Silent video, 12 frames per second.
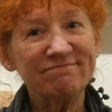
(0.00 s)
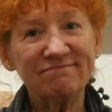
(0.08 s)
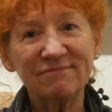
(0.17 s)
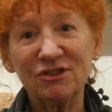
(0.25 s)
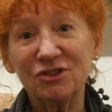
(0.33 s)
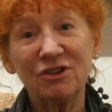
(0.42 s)

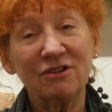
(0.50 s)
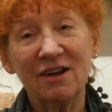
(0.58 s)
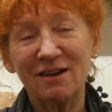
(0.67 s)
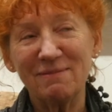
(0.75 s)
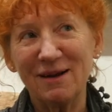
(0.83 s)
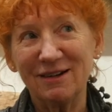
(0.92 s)
Yeah. There's no
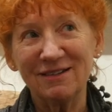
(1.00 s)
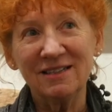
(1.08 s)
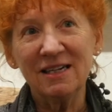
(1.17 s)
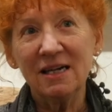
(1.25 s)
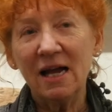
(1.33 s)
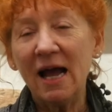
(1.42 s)
doubt about it.
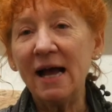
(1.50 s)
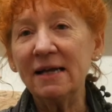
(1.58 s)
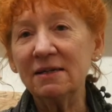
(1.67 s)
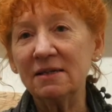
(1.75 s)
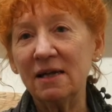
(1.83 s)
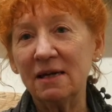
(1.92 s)

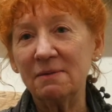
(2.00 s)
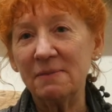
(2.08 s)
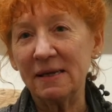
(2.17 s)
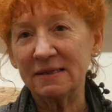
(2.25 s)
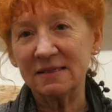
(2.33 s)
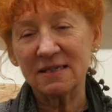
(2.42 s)
And
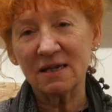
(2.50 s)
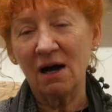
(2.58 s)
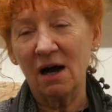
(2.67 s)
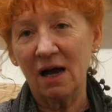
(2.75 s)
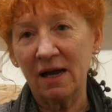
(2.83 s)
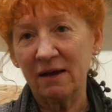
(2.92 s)
about the
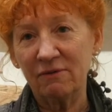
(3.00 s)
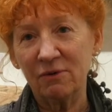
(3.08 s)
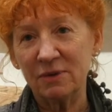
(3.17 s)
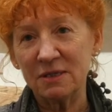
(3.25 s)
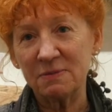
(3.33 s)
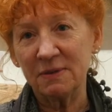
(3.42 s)
sky, I've
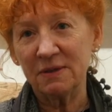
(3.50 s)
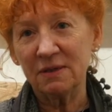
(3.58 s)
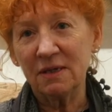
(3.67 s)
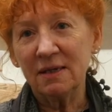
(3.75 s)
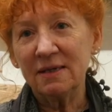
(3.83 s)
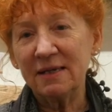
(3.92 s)
always
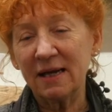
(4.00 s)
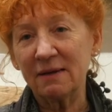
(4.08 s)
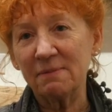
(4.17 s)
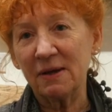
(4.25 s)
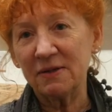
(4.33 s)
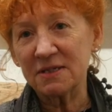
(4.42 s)
been
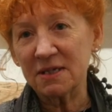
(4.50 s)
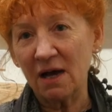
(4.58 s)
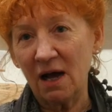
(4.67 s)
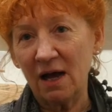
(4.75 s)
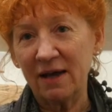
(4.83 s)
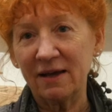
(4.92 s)
taken by the
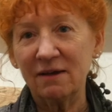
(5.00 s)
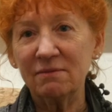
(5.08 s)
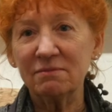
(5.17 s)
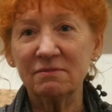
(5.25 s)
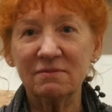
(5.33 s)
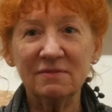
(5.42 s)
sky.
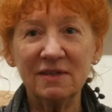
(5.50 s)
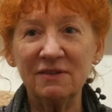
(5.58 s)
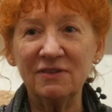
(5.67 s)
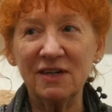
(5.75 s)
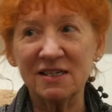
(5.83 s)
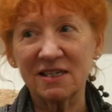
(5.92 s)

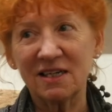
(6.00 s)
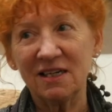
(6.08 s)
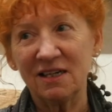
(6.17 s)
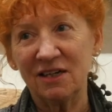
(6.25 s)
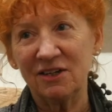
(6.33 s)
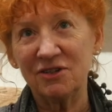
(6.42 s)
Even as a
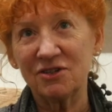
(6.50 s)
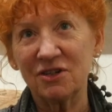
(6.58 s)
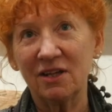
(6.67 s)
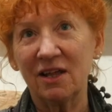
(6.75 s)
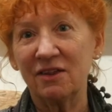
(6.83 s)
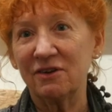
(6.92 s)
kid, I used
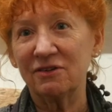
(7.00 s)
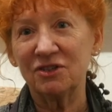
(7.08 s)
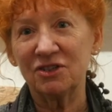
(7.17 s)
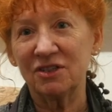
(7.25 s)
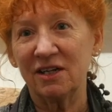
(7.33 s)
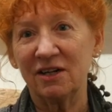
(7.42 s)
to lay there and
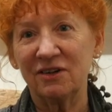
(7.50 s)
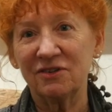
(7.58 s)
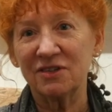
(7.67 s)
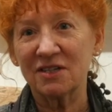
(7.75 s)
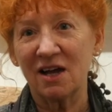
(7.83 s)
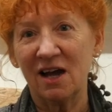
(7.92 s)
just stare at
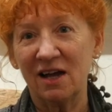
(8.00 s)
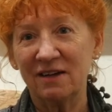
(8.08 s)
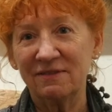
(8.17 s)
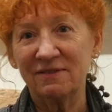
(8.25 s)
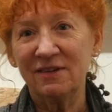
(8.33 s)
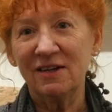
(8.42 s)
the sky.
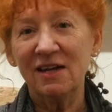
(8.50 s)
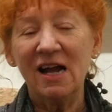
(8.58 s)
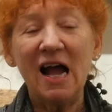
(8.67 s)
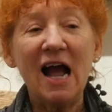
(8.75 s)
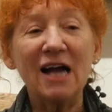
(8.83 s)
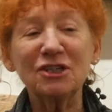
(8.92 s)

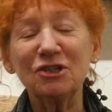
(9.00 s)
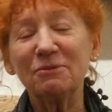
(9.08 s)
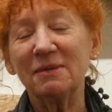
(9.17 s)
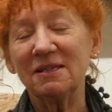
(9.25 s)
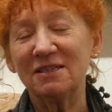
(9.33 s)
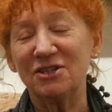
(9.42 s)
Actually,
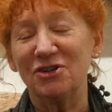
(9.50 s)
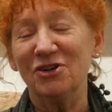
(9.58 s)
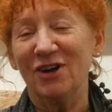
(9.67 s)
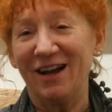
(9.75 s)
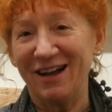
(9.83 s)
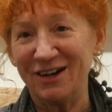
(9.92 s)
my sister
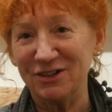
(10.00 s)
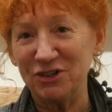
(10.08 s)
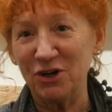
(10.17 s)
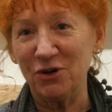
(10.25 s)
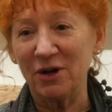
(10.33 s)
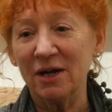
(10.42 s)
and I had a
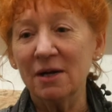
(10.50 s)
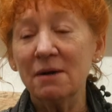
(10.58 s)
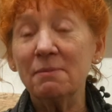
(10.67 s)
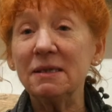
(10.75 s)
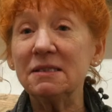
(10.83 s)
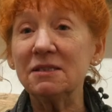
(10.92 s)
joke.
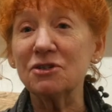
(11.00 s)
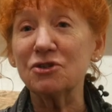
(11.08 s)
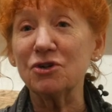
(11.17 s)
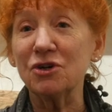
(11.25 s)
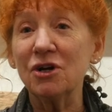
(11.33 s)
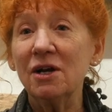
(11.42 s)
My
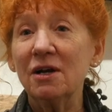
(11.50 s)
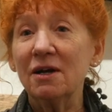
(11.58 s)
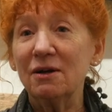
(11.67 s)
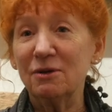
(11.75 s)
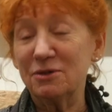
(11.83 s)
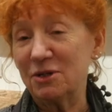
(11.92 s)
sister,
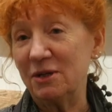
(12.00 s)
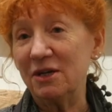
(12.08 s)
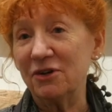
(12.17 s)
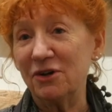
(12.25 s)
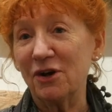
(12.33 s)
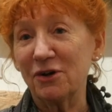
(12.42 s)
who's a
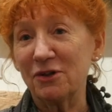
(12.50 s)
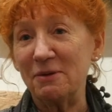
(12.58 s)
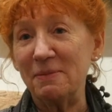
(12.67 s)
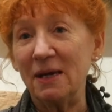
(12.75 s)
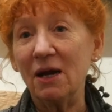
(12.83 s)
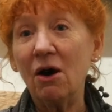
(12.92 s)
year younger
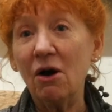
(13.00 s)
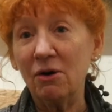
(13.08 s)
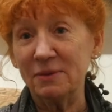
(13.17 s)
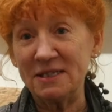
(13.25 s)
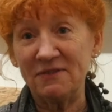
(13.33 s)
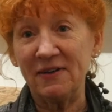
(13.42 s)
than me,
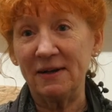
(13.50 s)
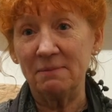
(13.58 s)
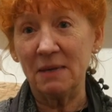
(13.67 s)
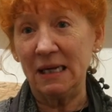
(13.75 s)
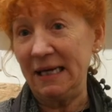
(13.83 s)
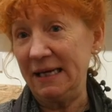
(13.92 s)
always
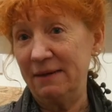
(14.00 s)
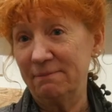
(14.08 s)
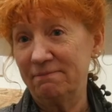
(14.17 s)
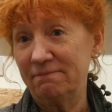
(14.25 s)
found money.